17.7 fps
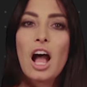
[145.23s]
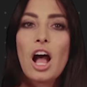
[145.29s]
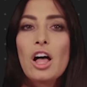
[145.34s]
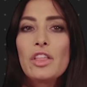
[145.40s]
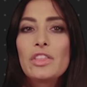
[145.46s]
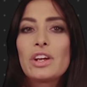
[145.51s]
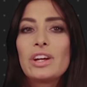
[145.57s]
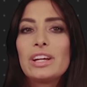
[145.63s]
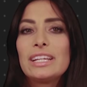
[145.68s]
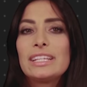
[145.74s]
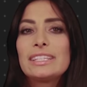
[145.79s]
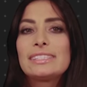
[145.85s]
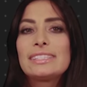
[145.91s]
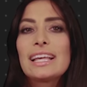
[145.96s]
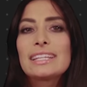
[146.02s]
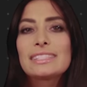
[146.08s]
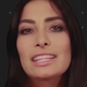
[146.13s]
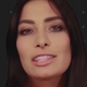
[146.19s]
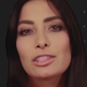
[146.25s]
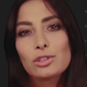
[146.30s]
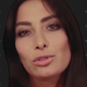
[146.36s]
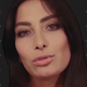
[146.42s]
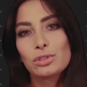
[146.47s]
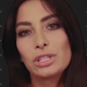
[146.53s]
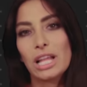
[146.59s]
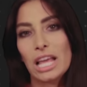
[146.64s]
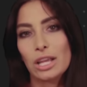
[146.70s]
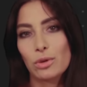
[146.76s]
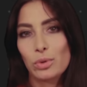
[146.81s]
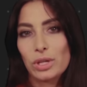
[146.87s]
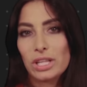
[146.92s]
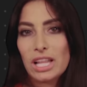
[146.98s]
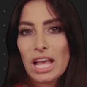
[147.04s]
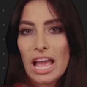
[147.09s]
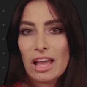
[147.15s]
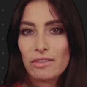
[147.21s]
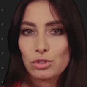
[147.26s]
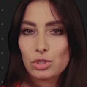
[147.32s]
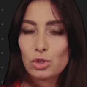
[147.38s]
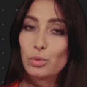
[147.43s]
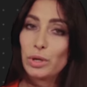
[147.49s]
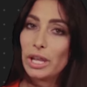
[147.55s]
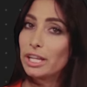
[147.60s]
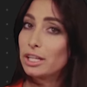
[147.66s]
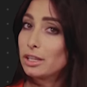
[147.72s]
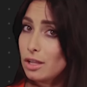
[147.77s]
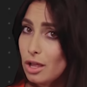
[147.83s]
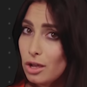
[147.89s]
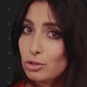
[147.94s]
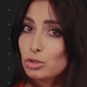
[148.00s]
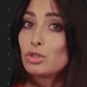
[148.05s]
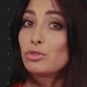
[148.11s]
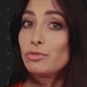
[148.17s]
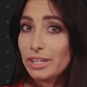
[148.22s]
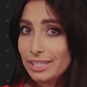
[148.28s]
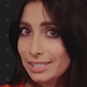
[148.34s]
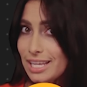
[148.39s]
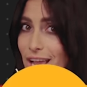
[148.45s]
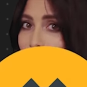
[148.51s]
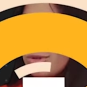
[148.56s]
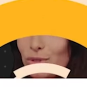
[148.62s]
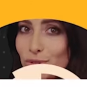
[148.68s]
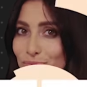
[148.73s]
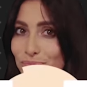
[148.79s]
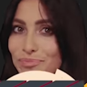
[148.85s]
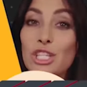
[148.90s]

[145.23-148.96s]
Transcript: Although it doesn't look like we'll have to wait long to find out.